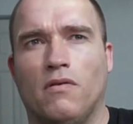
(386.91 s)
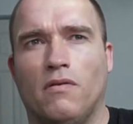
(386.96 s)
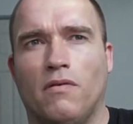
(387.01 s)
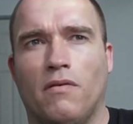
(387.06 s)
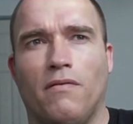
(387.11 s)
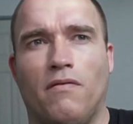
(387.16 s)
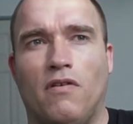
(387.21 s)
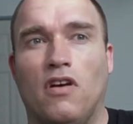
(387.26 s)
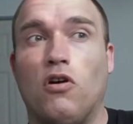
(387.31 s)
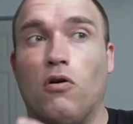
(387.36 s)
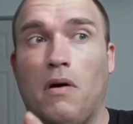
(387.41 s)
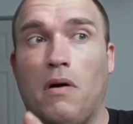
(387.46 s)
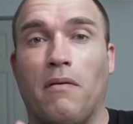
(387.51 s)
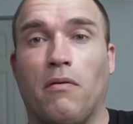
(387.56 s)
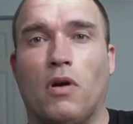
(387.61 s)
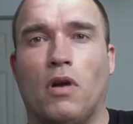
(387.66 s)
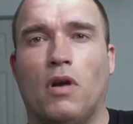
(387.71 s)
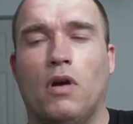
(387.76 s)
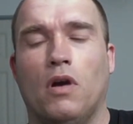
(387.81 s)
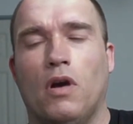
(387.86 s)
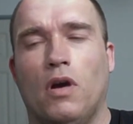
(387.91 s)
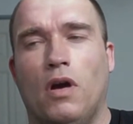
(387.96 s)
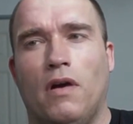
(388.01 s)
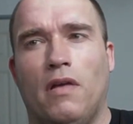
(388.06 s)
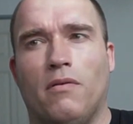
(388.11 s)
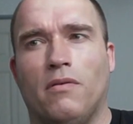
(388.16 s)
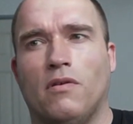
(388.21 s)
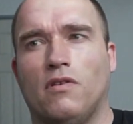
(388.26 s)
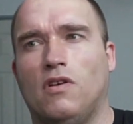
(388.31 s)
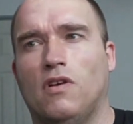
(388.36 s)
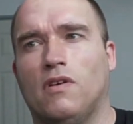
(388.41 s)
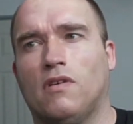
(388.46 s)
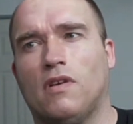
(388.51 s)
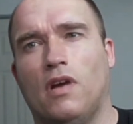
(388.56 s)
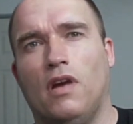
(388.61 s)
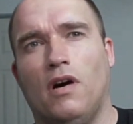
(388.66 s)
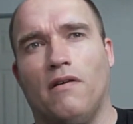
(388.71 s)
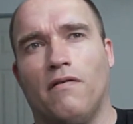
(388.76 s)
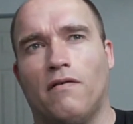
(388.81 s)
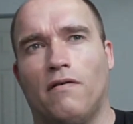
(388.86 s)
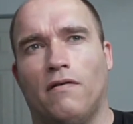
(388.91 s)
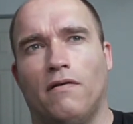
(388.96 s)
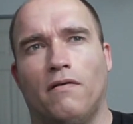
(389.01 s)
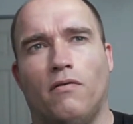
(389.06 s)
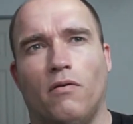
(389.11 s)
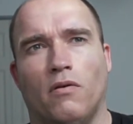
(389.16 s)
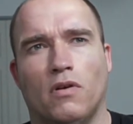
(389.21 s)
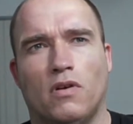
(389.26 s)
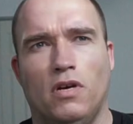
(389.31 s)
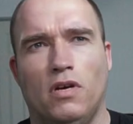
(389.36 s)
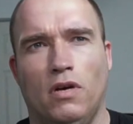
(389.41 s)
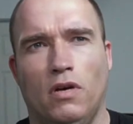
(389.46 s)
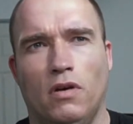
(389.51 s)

video memory, and that was just enough for it to